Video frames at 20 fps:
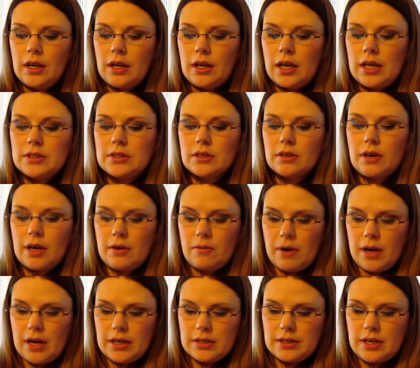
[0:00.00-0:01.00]
It's a great
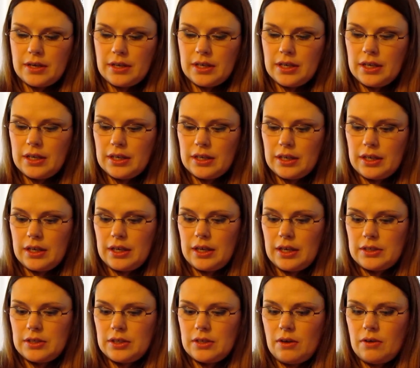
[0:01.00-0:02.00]
way because now you kind of
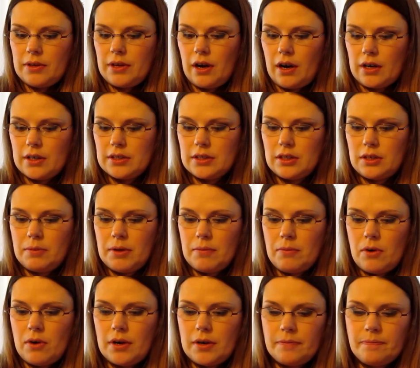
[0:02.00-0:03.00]
get to know the artist a little bit
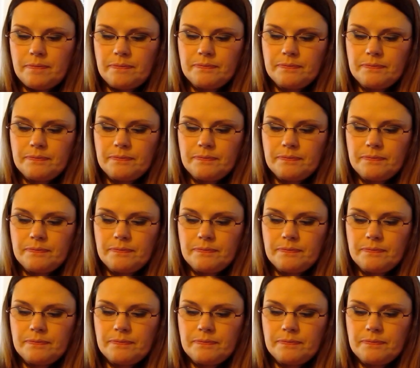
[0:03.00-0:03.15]
more.